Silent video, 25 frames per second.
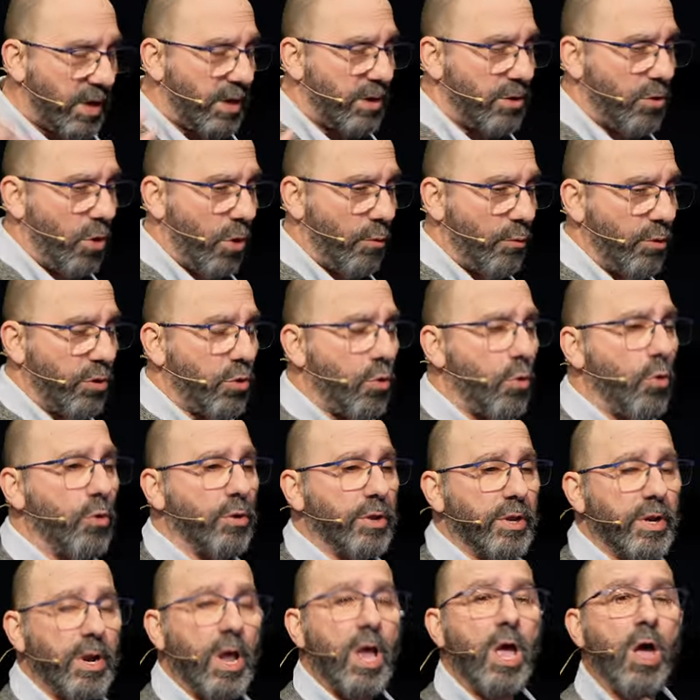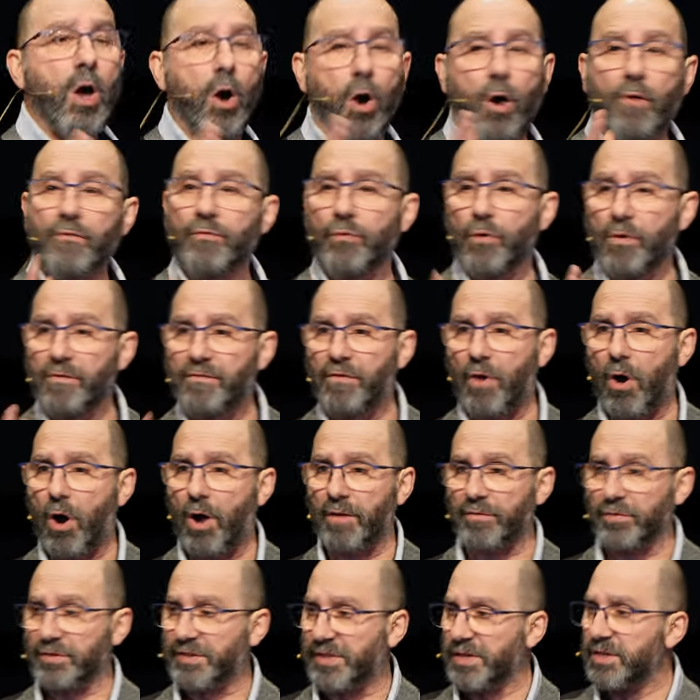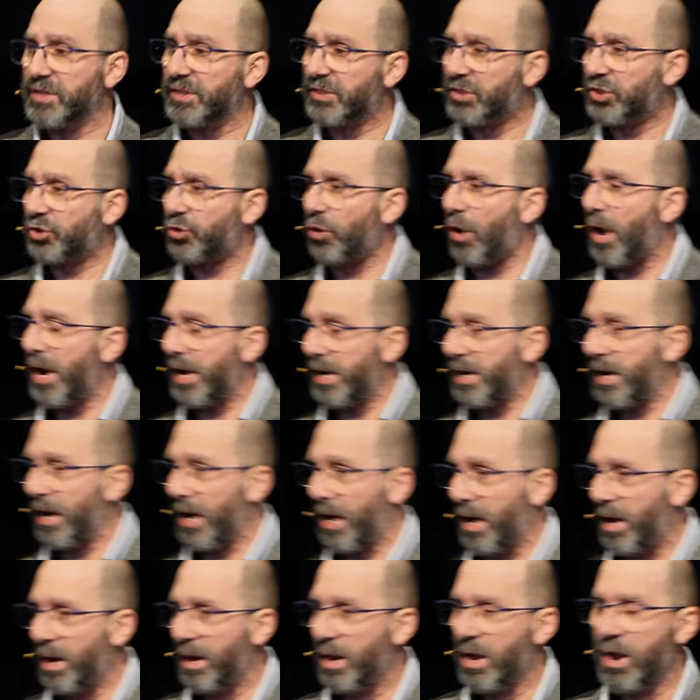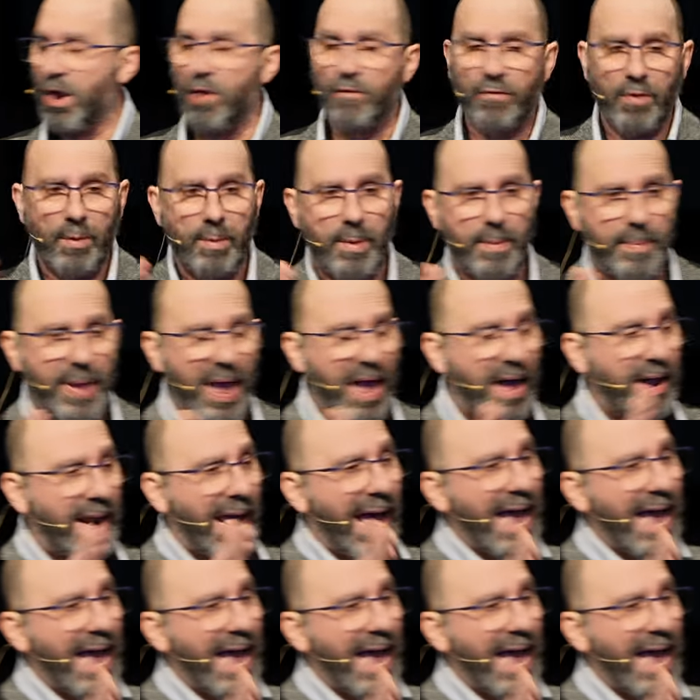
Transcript: are not recorded, of revivals in Australia from about